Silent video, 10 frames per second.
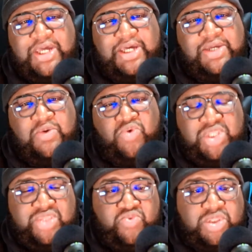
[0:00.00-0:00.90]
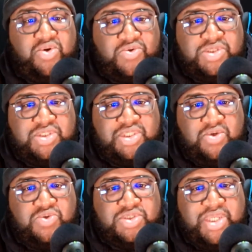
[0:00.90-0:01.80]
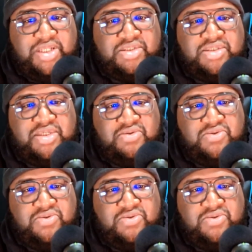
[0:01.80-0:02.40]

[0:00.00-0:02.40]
with those set of skills.